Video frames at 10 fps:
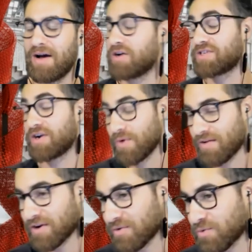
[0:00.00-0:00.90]
Uh, sorry, we
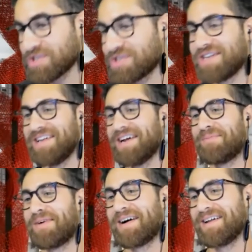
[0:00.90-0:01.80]
have a question here
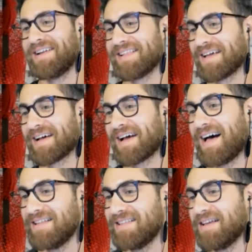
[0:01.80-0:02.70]
by Nada
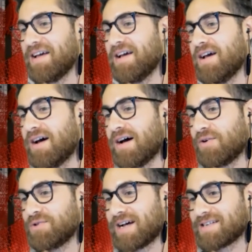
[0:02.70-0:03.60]
Khalid, uh,
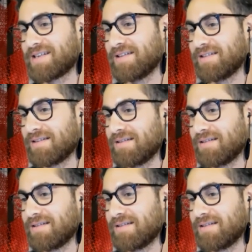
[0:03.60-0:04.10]
who's asking: